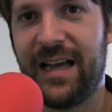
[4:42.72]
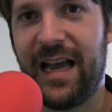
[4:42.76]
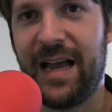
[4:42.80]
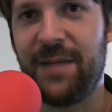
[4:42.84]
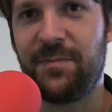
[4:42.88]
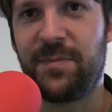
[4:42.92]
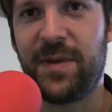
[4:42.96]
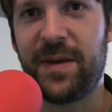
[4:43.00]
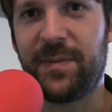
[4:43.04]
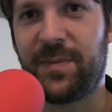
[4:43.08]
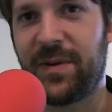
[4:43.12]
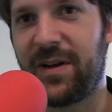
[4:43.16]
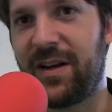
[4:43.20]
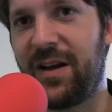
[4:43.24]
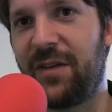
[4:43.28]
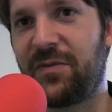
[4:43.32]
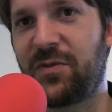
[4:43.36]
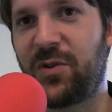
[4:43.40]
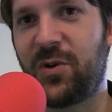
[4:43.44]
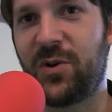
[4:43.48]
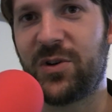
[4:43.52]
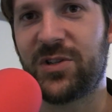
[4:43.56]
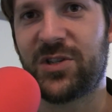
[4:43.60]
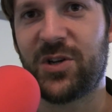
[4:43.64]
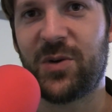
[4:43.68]
And people,
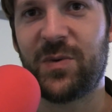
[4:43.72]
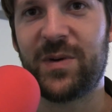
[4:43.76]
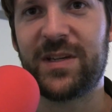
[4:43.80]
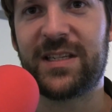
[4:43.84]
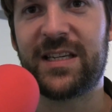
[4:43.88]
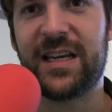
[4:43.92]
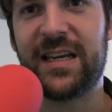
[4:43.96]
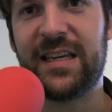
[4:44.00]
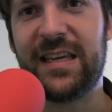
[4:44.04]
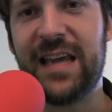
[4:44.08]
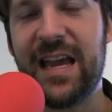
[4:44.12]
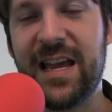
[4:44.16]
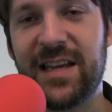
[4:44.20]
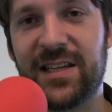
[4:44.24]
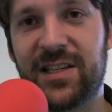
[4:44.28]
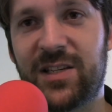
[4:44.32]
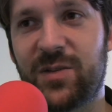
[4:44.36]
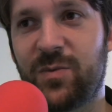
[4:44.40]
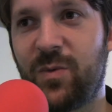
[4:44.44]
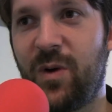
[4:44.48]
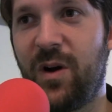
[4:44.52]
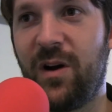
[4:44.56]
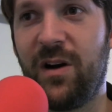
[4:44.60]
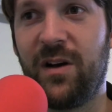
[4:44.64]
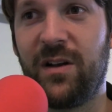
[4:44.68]
of course, always say
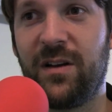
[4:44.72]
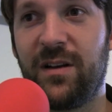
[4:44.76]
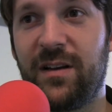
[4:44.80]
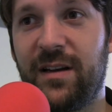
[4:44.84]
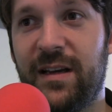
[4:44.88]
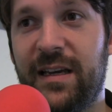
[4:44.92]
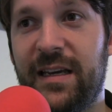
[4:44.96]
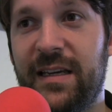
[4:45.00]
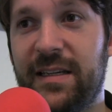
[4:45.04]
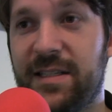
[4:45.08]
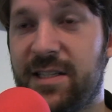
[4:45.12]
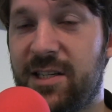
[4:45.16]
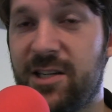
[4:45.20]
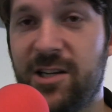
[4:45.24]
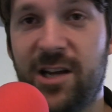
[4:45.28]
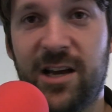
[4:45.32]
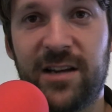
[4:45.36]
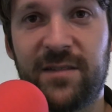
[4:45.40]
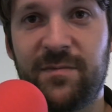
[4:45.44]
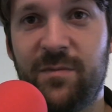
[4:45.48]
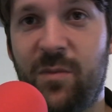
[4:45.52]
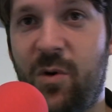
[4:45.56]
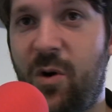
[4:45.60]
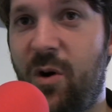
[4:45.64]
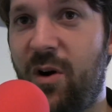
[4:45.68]
yes. Well, it's
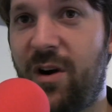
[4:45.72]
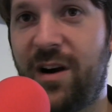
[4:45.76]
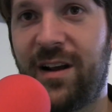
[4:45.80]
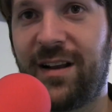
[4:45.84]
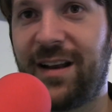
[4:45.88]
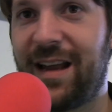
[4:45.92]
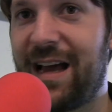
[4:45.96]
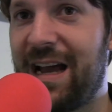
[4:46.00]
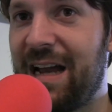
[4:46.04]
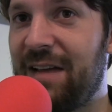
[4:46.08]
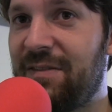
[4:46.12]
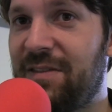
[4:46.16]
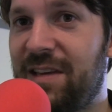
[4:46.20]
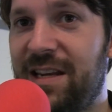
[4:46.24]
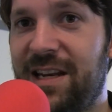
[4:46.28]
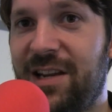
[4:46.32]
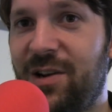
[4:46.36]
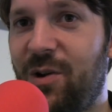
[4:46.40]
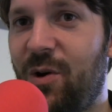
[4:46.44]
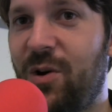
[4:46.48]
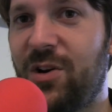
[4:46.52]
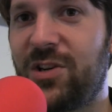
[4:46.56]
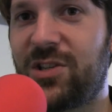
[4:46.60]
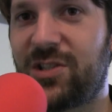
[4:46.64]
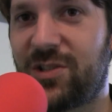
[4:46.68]
not more alive than
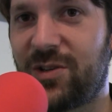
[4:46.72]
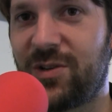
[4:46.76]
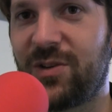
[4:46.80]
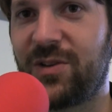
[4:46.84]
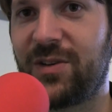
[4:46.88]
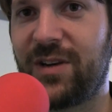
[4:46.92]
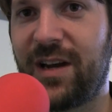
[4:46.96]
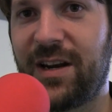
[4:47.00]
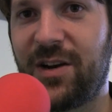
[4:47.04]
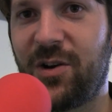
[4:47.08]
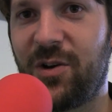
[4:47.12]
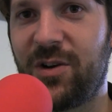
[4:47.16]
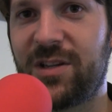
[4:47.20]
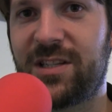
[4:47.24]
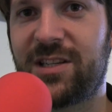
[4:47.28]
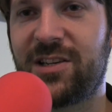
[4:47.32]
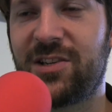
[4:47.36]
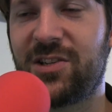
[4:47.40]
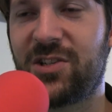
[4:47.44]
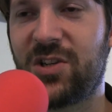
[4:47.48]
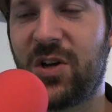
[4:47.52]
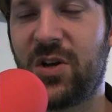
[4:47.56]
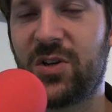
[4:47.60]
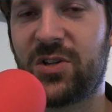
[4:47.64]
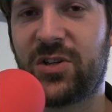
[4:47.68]
an oyster. An
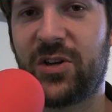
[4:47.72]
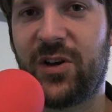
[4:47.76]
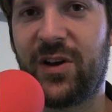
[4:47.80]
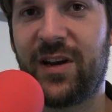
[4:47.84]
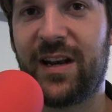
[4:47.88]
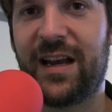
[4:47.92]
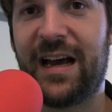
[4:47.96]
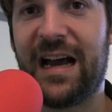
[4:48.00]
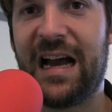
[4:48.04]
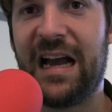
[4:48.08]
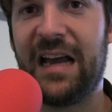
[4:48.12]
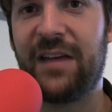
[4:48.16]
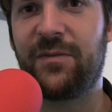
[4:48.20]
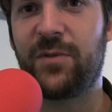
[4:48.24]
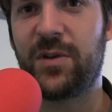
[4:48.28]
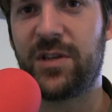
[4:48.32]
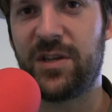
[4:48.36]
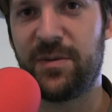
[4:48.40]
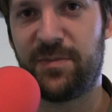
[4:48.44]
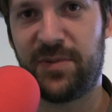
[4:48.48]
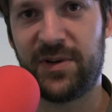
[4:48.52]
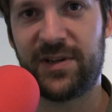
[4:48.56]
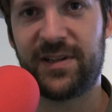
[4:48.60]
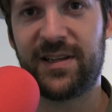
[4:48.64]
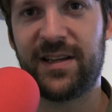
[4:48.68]
oyster is also alive
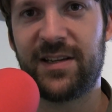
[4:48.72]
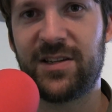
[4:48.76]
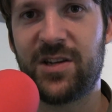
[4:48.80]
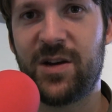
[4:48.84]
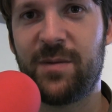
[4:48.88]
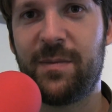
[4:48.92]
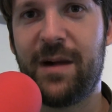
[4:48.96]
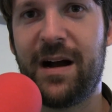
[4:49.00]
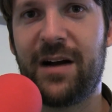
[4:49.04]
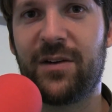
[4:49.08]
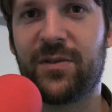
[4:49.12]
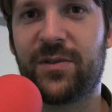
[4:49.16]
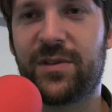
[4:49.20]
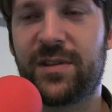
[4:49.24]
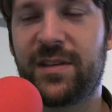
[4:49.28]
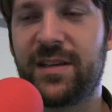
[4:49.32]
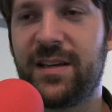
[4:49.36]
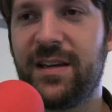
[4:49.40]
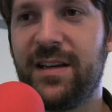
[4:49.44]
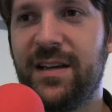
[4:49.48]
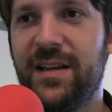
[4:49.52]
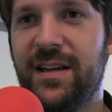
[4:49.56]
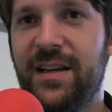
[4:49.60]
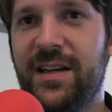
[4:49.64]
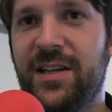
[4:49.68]
when you put it in your mouth.
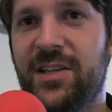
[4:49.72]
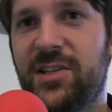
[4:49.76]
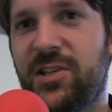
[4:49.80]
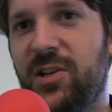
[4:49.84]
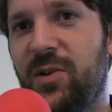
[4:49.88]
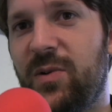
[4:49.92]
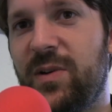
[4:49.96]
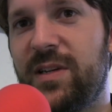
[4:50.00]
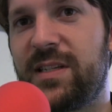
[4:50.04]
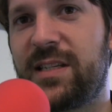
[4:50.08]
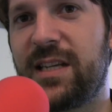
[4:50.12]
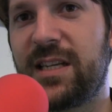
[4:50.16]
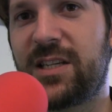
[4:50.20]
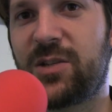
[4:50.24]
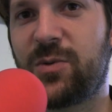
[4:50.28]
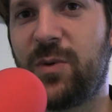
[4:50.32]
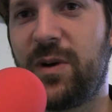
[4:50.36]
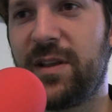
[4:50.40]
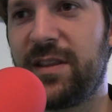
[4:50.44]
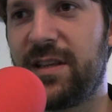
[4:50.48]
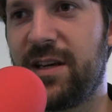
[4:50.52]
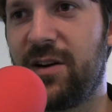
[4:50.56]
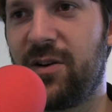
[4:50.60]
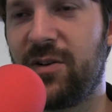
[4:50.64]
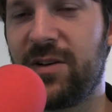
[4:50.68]
So is this
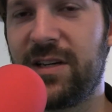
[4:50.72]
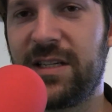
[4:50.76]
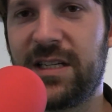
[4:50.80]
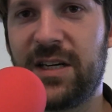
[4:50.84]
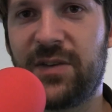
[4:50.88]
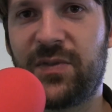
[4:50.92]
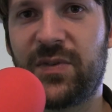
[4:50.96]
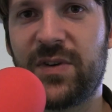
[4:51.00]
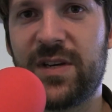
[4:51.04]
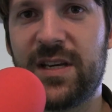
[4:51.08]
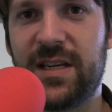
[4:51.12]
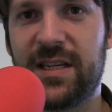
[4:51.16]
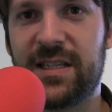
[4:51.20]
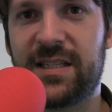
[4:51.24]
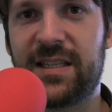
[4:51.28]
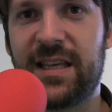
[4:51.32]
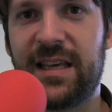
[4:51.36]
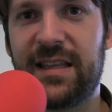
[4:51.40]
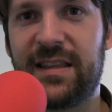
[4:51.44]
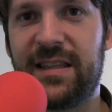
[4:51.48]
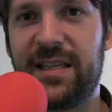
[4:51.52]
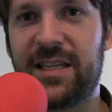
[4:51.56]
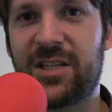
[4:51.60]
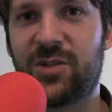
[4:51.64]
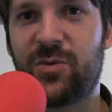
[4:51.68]
one. The only difference is
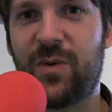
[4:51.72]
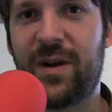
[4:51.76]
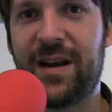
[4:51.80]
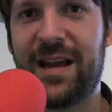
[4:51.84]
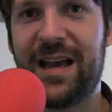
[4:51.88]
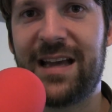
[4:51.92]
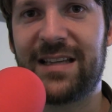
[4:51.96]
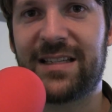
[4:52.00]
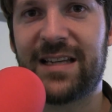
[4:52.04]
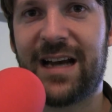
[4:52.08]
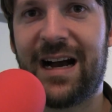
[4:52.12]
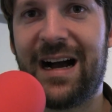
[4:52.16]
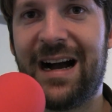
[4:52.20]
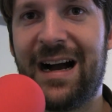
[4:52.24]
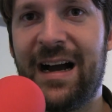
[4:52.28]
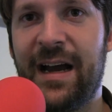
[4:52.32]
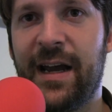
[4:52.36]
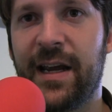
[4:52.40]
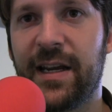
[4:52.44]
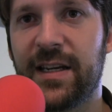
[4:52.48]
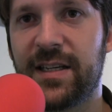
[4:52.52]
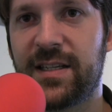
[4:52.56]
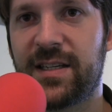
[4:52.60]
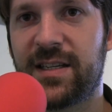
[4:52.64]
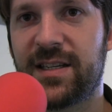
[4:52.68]
that this one has
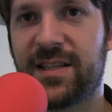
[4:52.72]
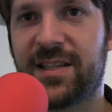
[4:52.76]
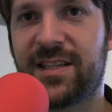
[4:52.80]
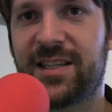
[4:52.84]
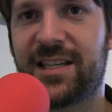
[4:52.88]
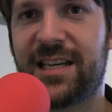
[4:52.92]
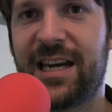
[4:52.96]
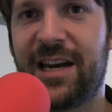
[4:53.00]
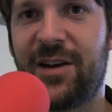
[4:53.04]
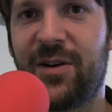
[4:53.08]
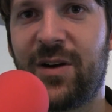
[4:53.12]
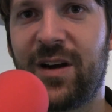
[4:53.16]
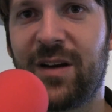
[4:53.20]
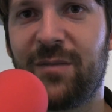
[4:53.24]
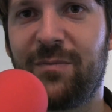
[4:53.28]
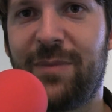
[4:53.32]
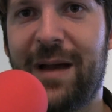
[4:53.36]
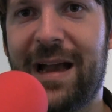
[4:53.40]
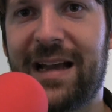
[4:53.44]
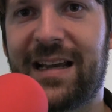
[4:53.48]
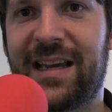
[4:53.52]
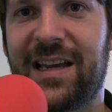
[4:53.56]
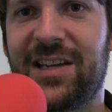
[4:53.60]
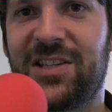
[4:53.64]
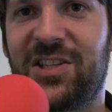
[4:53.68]
eyes staring
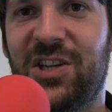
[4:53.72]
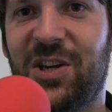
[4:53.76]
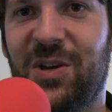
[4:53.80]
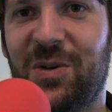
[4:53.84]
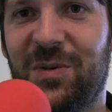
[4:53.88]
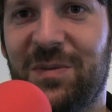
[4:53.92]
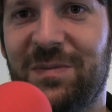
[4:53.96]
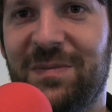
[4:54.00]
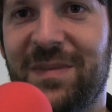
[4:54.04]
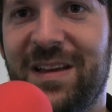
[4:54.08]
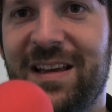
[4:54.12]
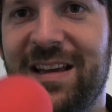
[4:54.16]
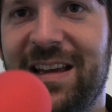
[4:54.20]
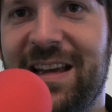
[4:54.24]
back at you.